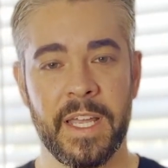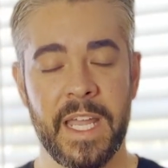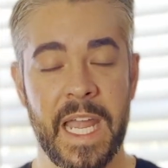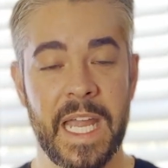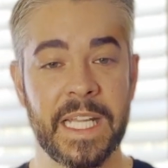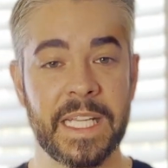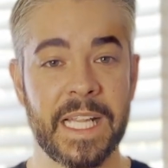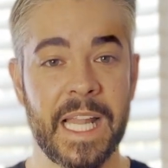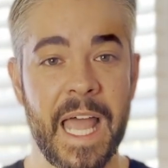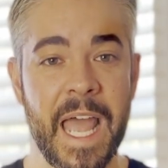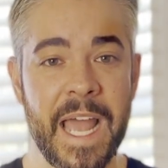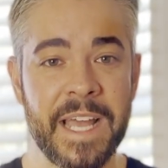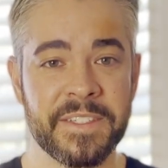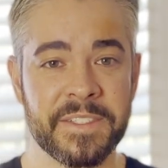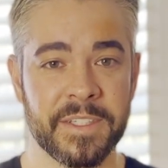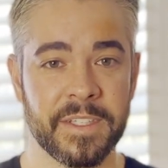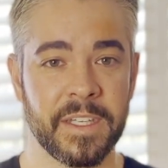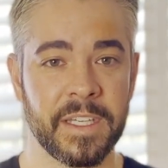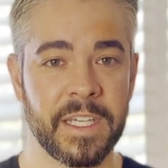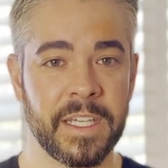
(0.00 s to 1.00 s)
And
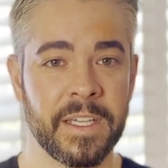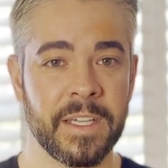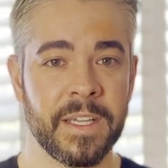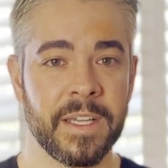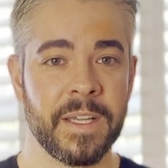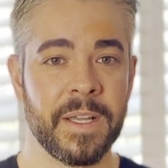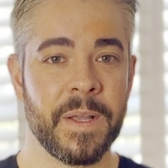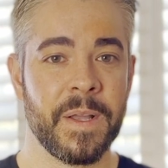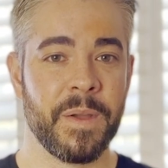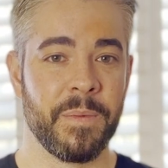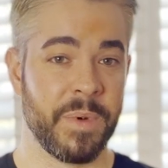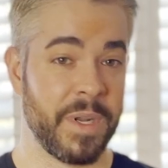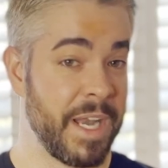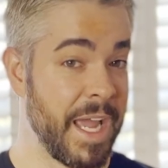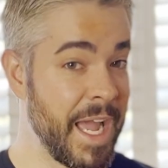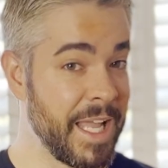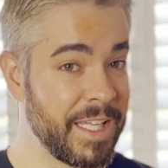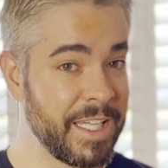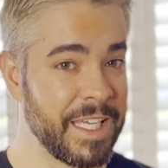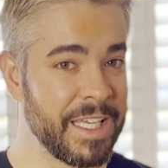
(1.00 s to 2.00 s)
lastly, but
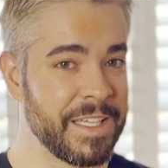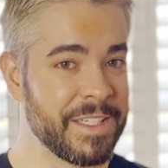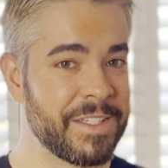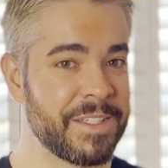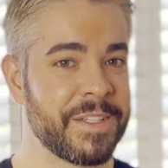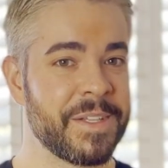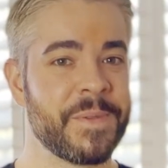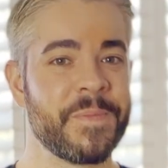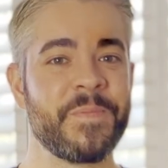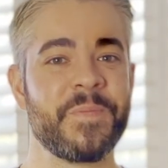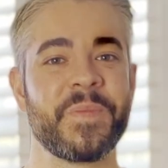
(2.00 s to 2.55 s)
not least,